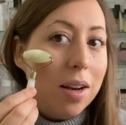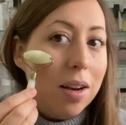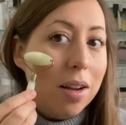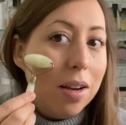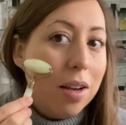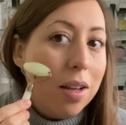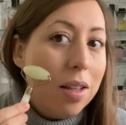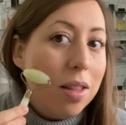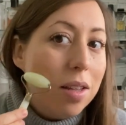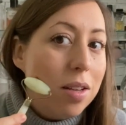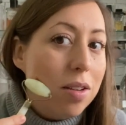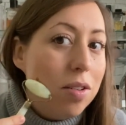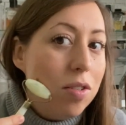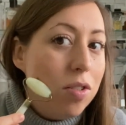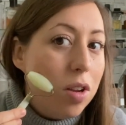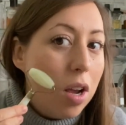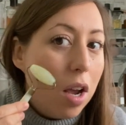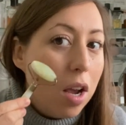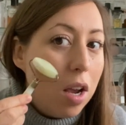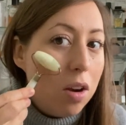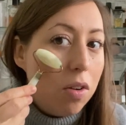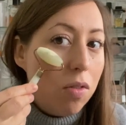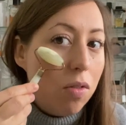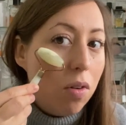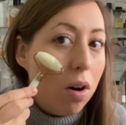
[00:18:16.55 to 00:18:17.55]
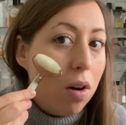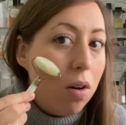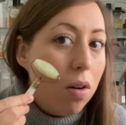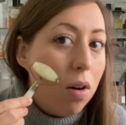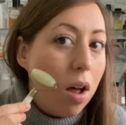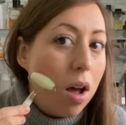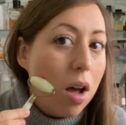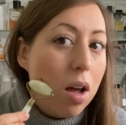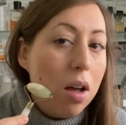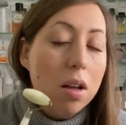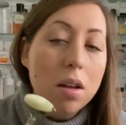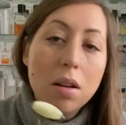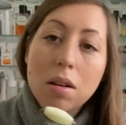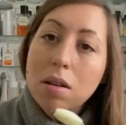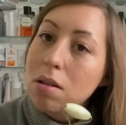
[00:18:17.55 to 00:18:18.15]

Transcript: Look at this jade roller.